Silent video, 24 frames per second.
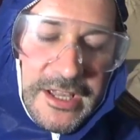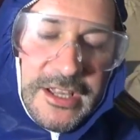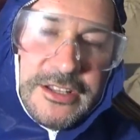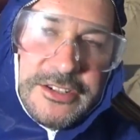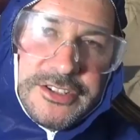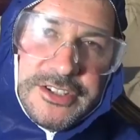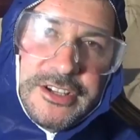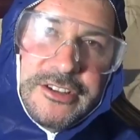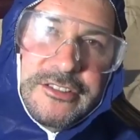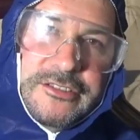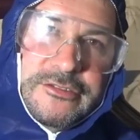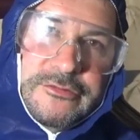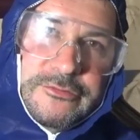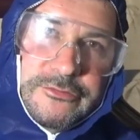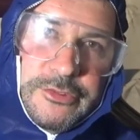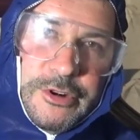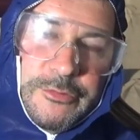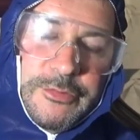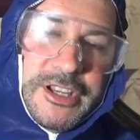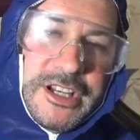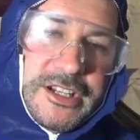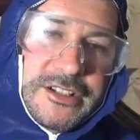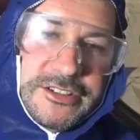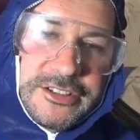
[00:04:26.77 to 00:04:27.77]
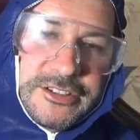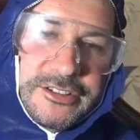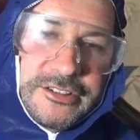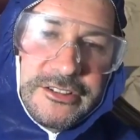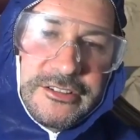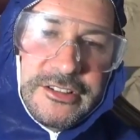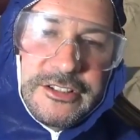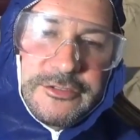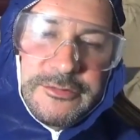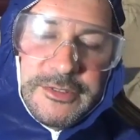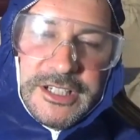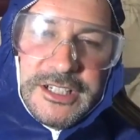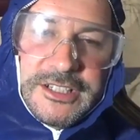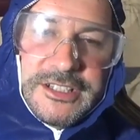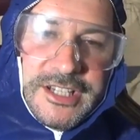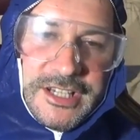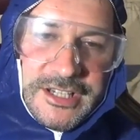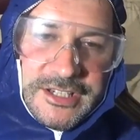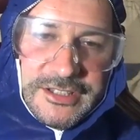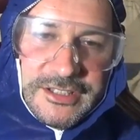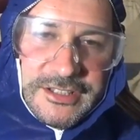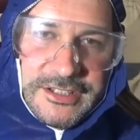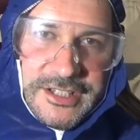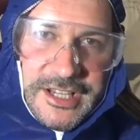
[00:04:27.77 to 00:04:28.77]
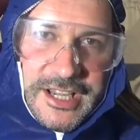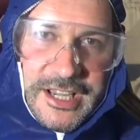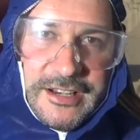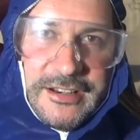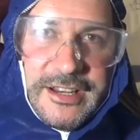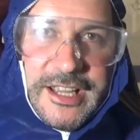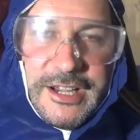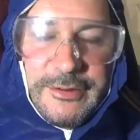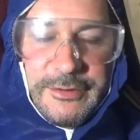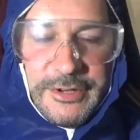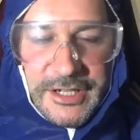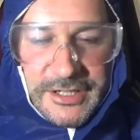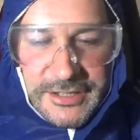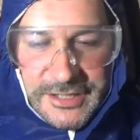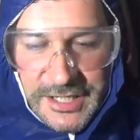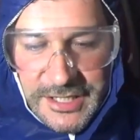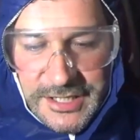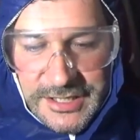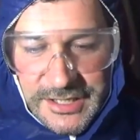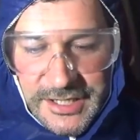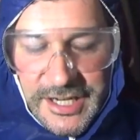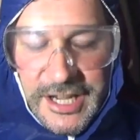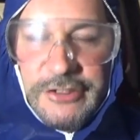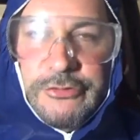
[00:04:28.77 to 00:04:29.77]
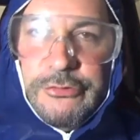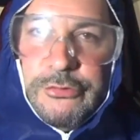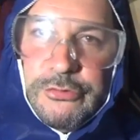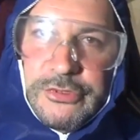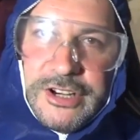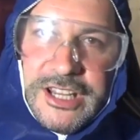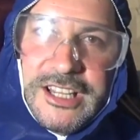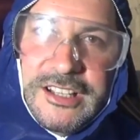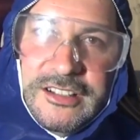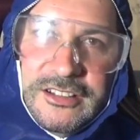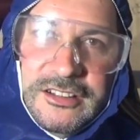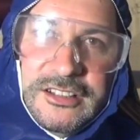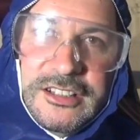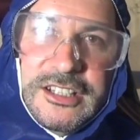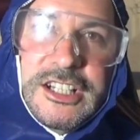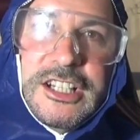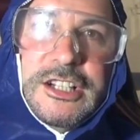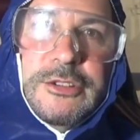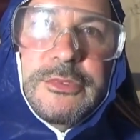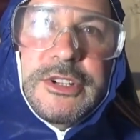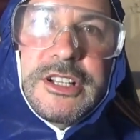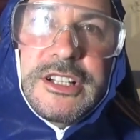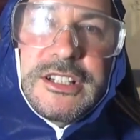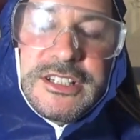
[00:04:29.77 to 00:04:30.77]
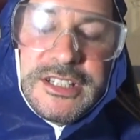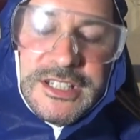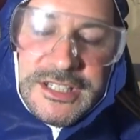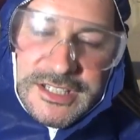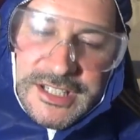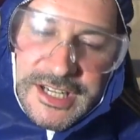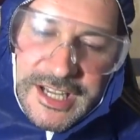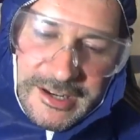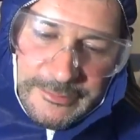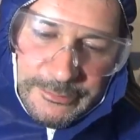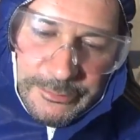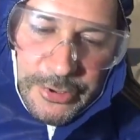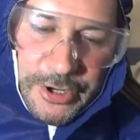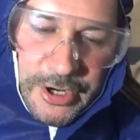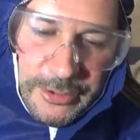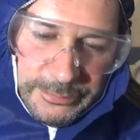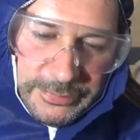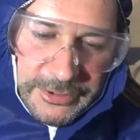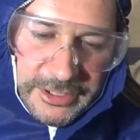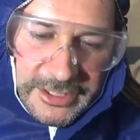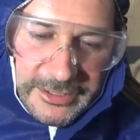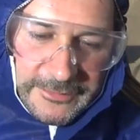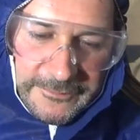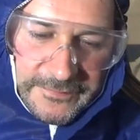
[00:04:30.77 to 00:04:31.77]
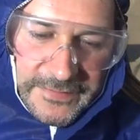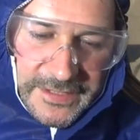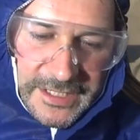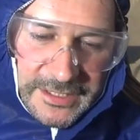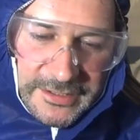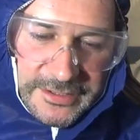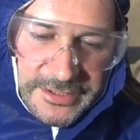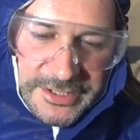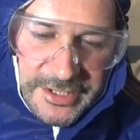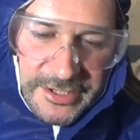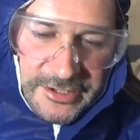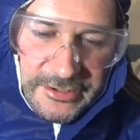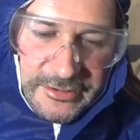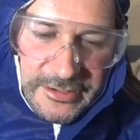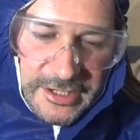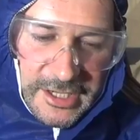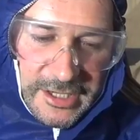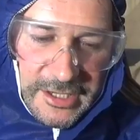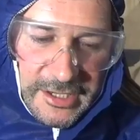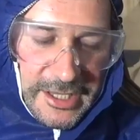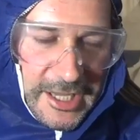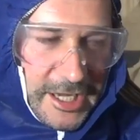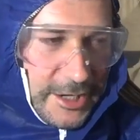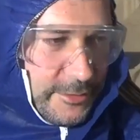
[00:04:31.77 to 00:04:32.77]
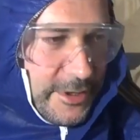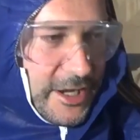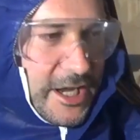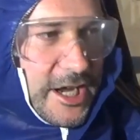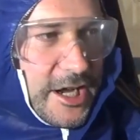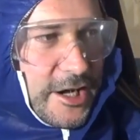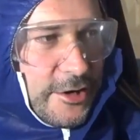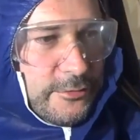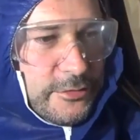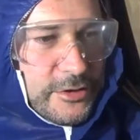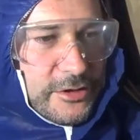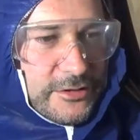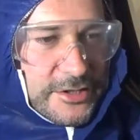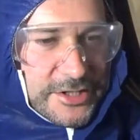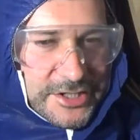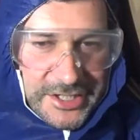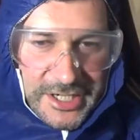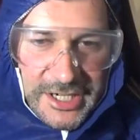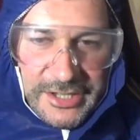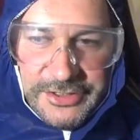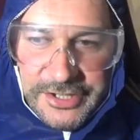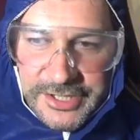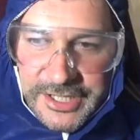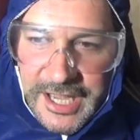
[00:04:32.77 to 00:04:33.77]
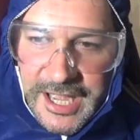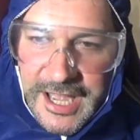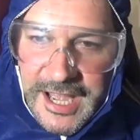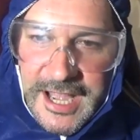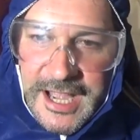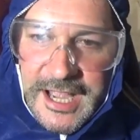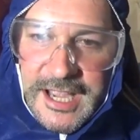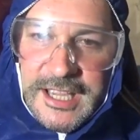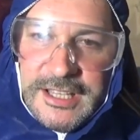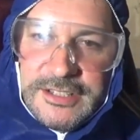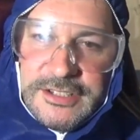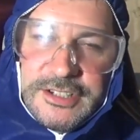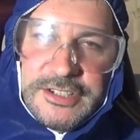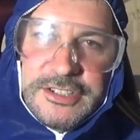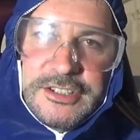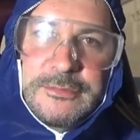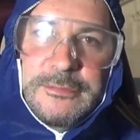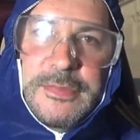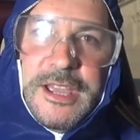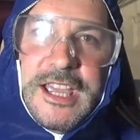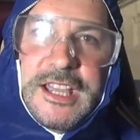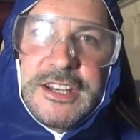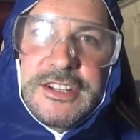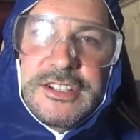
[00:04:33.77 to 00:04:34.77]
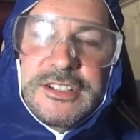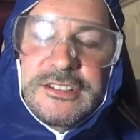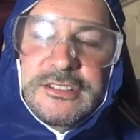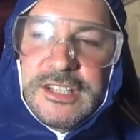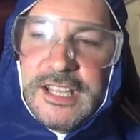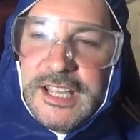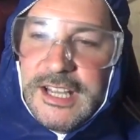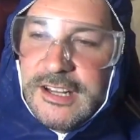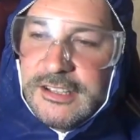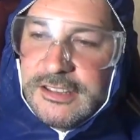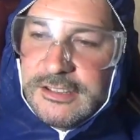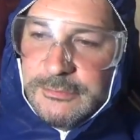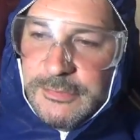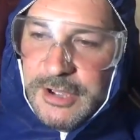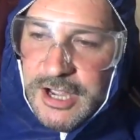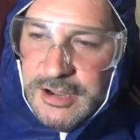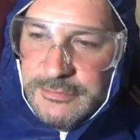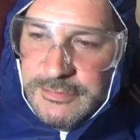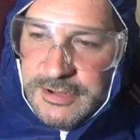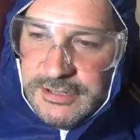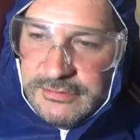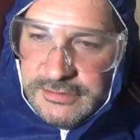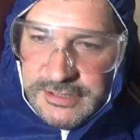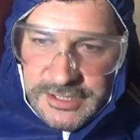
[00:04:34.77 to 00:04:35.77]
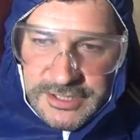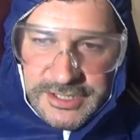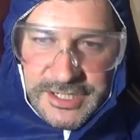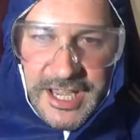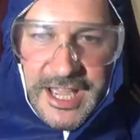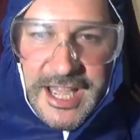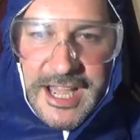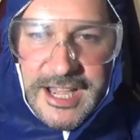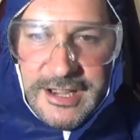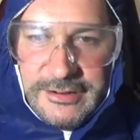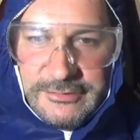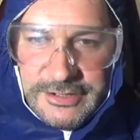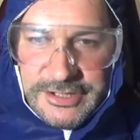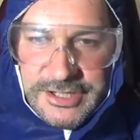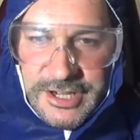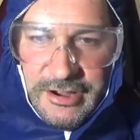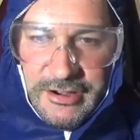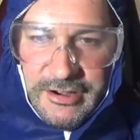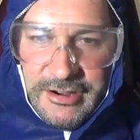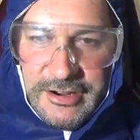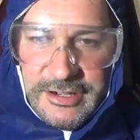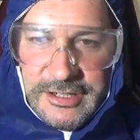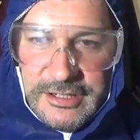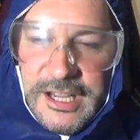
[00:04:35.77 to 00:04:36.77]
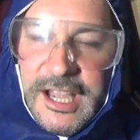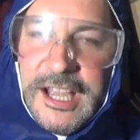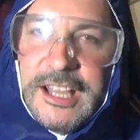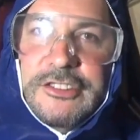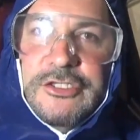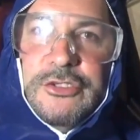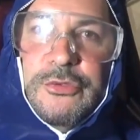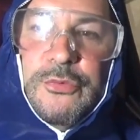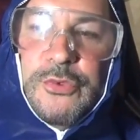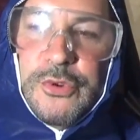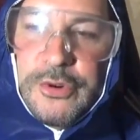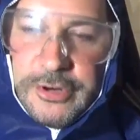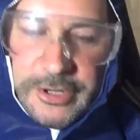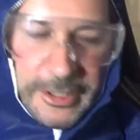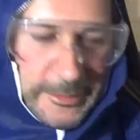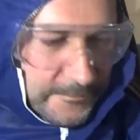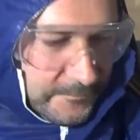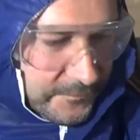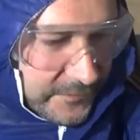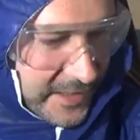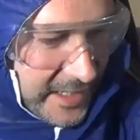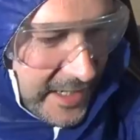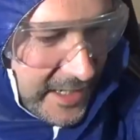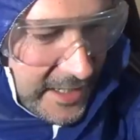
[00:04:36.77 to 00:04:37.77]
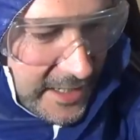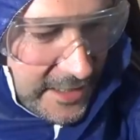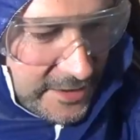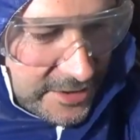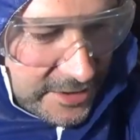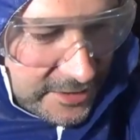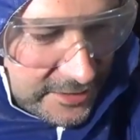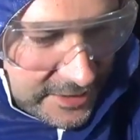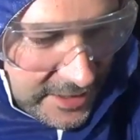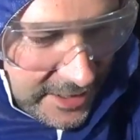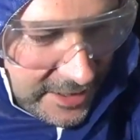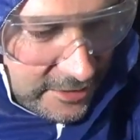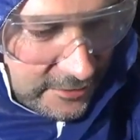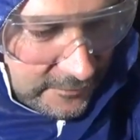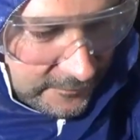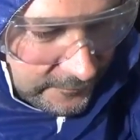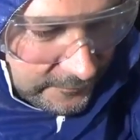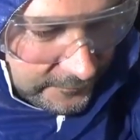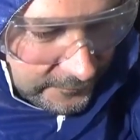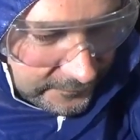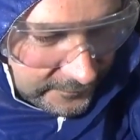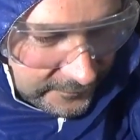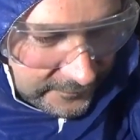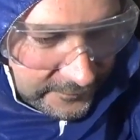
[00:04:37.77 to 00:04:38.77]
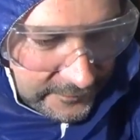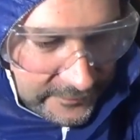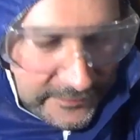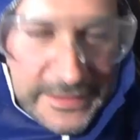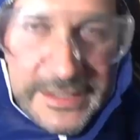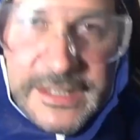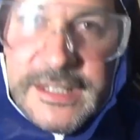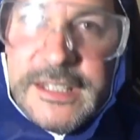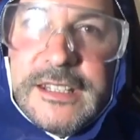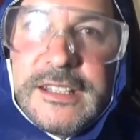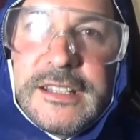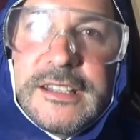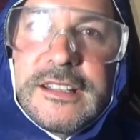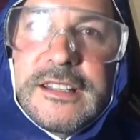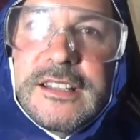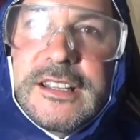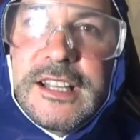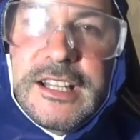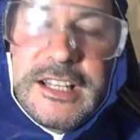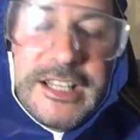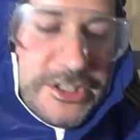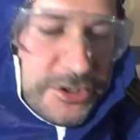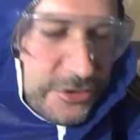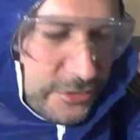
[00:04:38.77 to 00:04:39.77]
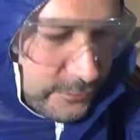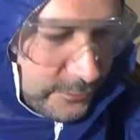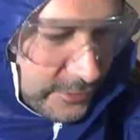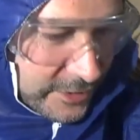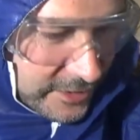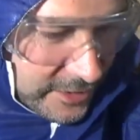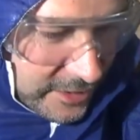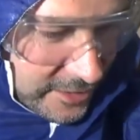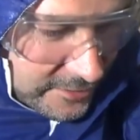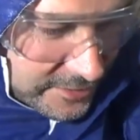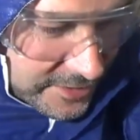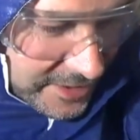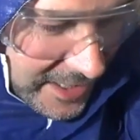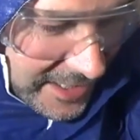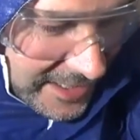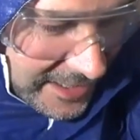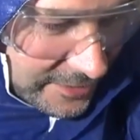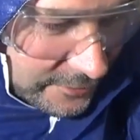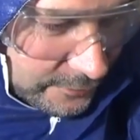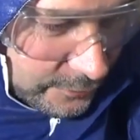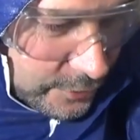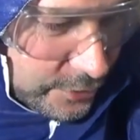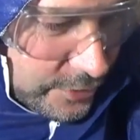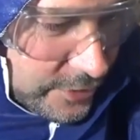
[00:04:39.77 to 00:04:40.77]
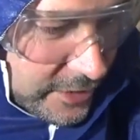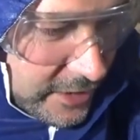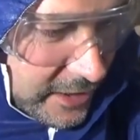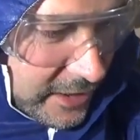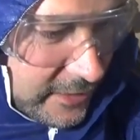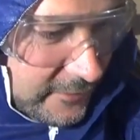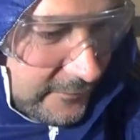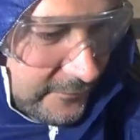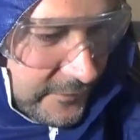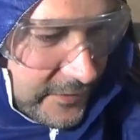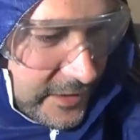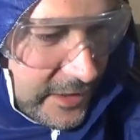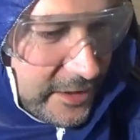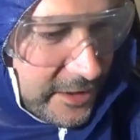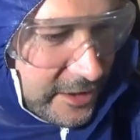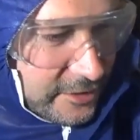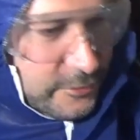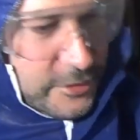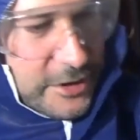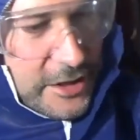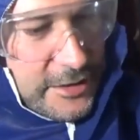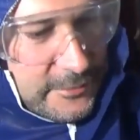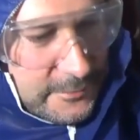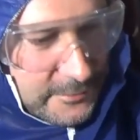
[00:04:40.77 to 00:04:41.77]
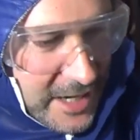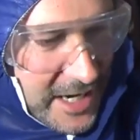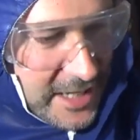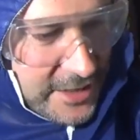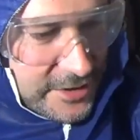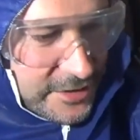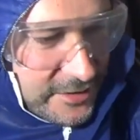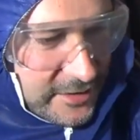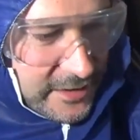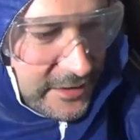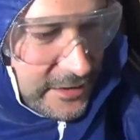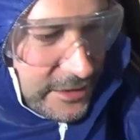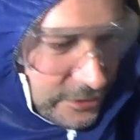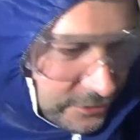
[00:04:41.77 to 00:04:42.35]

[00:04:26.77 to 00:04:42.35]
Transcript: So what we're going to do is we're going to test this out now. We're going to test it out real, we're going to test it out properly. So here we are, we're inside the car and just imagine that at the moment this car is going underwater. Now as you can tell, electric windows aren't working. You know, right? Imagine that the